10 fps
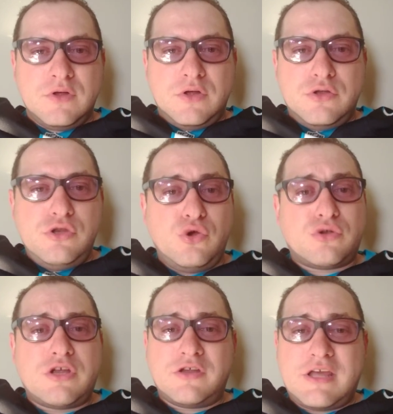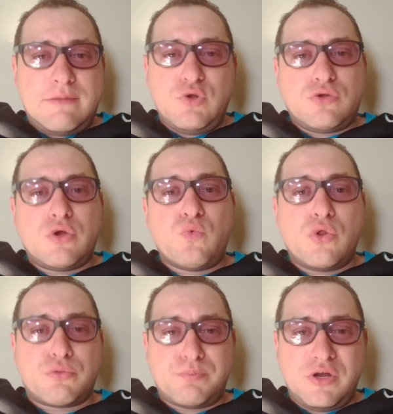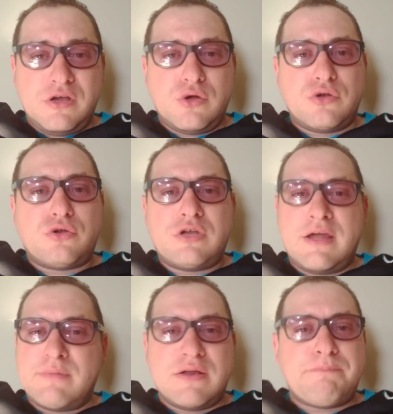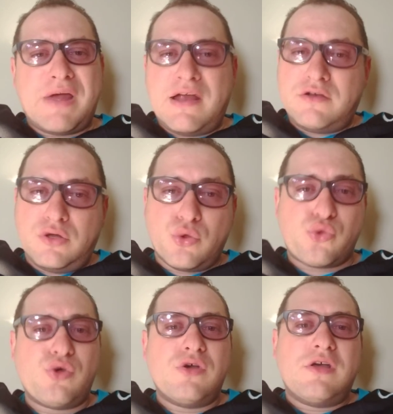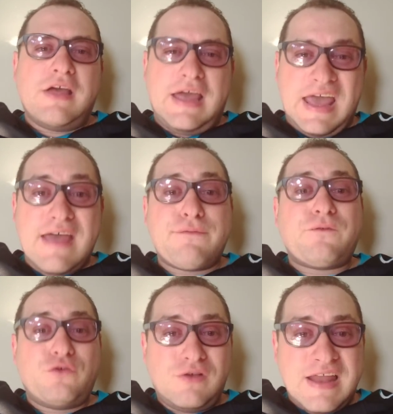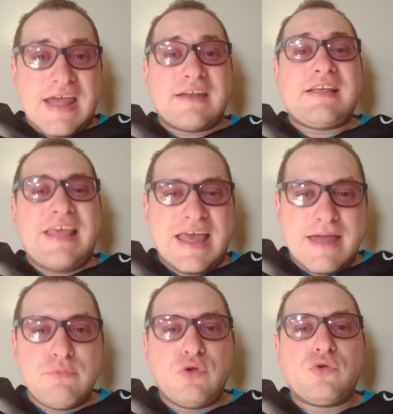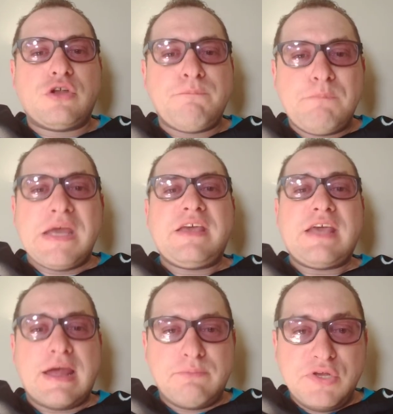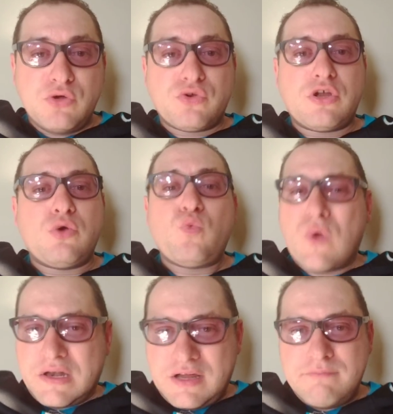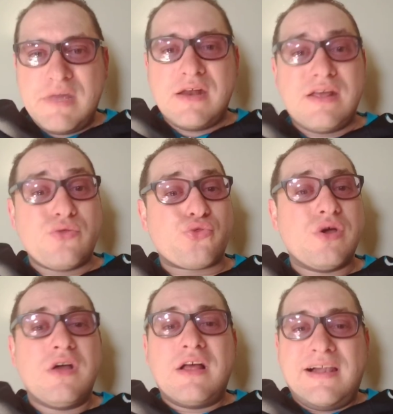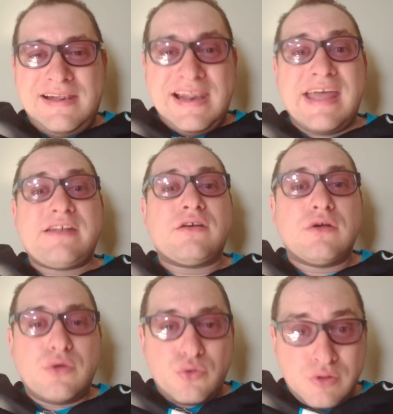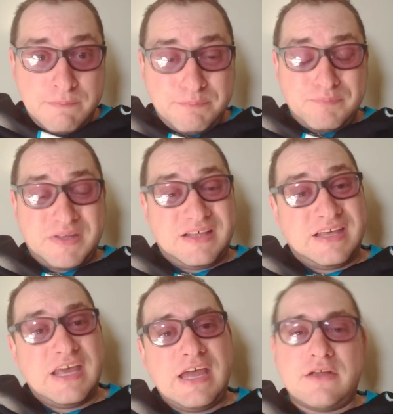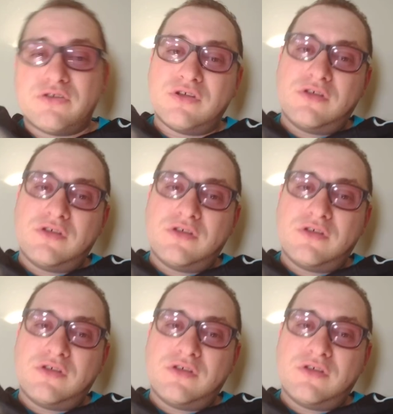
Newton, Cam Newton was pretty good today, but the Panthers have to let Cam Newton be Cam Newton. What I mean is, let the kid,